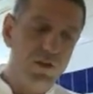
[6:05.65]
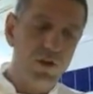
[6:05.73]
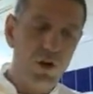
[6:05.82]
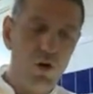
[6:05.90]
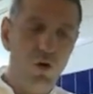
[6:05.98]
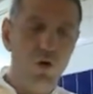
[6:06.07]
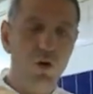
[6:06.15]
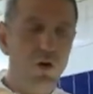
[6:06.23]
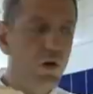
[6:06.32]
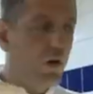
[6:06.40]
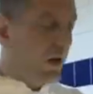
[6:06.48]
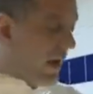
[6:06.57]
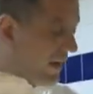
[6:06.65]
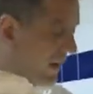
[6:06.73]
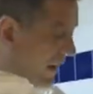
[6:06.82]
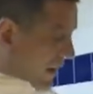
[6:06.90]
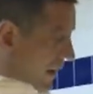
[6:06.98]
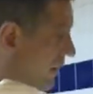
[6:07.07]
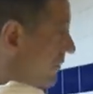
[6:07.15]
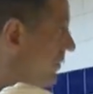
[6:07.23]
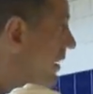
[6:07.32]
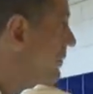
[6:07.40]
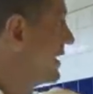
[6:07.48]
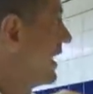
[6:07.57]
So, the,
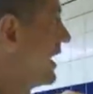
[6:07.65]
I